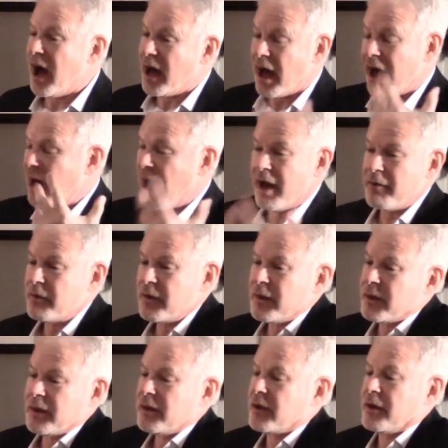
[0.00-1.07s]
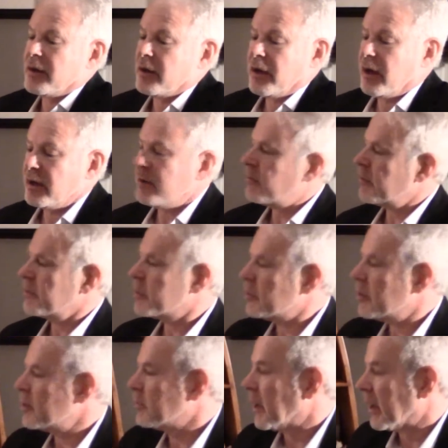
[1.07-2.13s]
I really, I never even
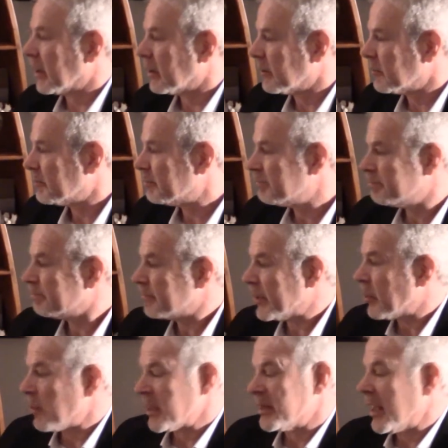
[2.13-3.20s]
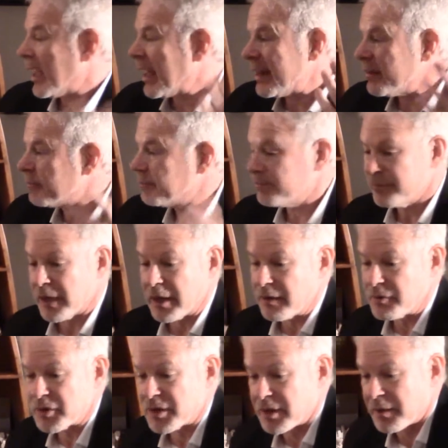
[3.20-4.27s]
thought about it. My dad, he
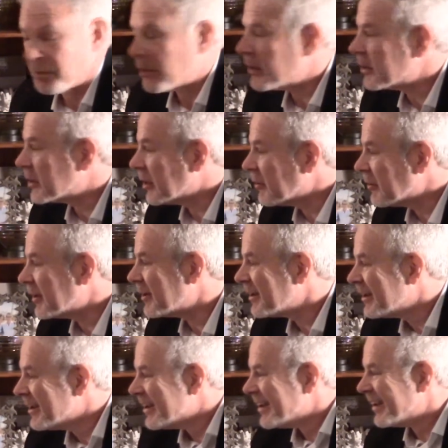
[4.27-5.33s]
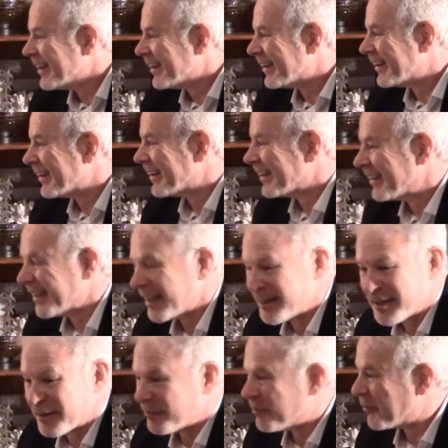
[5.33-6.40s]
was in the military in
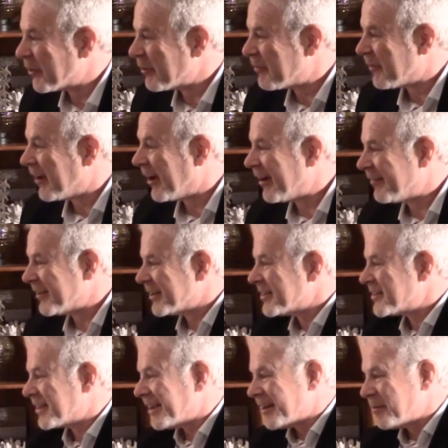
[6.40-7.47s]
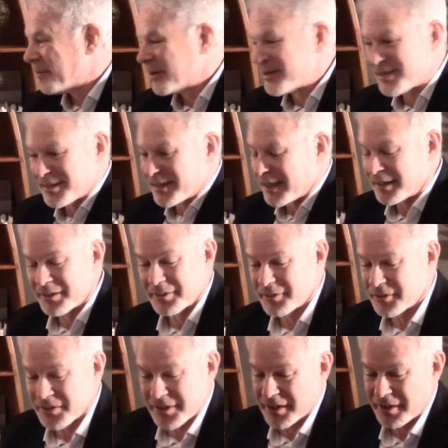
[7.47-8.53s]
1945 and he's got a bunch of tattoos
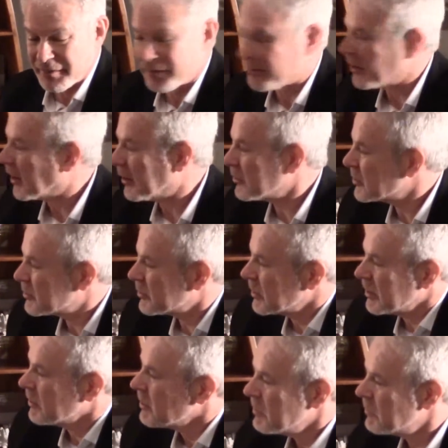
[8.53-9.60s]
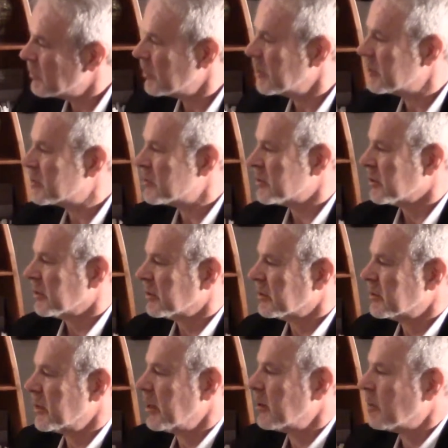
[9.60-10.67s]
and stuff. I'm just really interested. Is
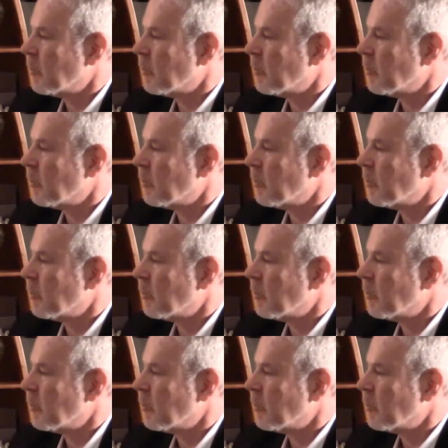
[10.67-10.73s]
that a